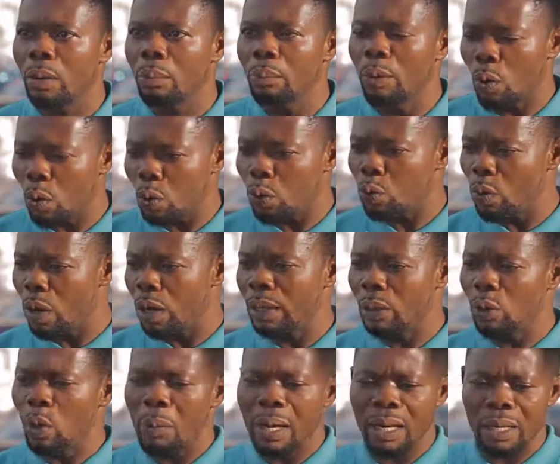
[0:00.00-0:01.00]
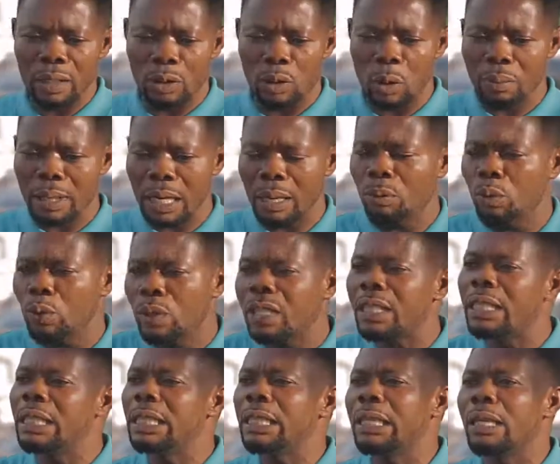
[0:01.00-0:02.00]
Because normally, sometimes we
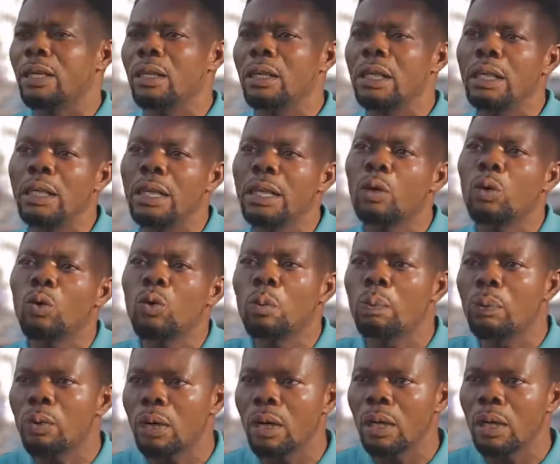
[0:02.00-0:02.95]
sit in a group,